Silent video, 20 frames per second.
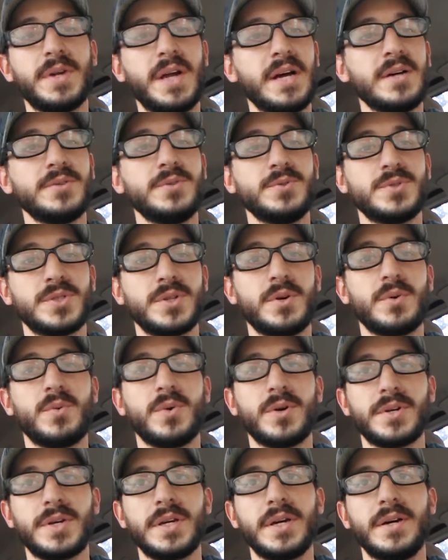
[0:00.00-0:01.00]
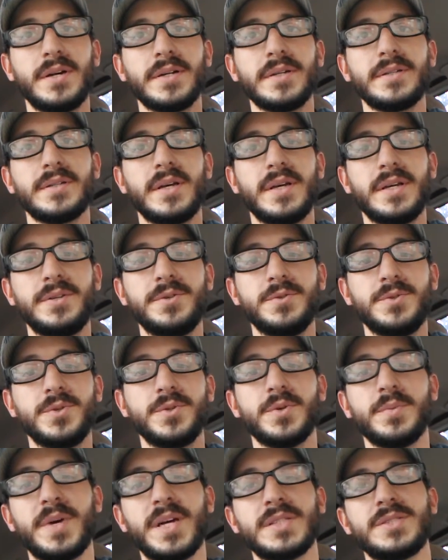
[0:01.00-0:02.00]
it out. You start working on it and you do
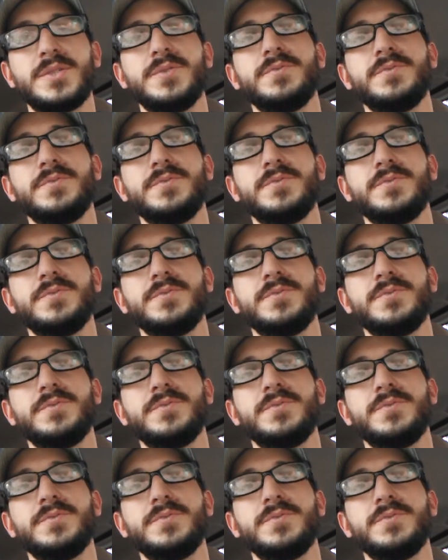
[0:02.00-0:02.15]
your best.